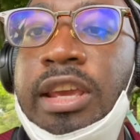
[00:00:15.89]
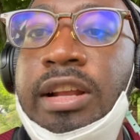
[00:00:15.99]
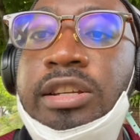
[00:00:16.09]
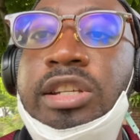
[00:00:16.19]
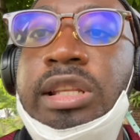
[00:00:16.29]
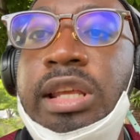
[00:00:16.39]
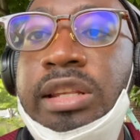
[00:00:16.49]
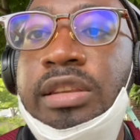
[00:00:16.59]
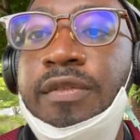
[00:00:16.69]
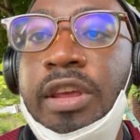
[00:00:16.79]
English
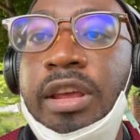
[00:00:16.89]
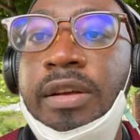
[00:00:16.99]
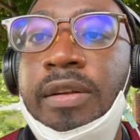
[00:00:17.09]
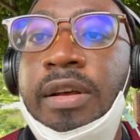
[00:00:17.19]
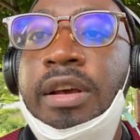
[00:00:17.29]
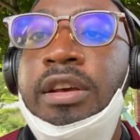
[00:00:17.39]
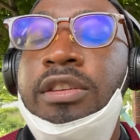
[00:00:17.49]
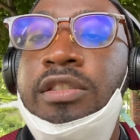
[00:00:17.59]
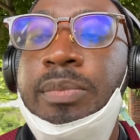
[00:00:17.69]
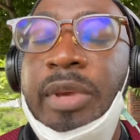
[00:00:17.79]
native
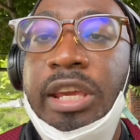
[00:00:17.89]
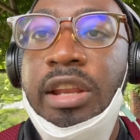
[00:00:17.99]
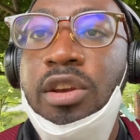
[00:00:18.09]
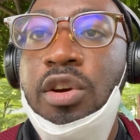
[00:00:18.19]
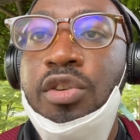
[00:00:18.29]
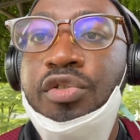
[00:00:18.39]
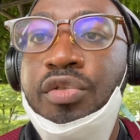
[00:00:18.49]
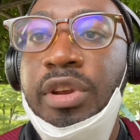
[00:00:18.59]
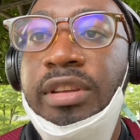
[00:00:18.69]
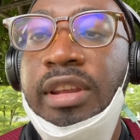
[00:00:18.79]
speaking
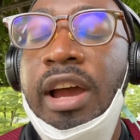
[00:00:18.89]
countries.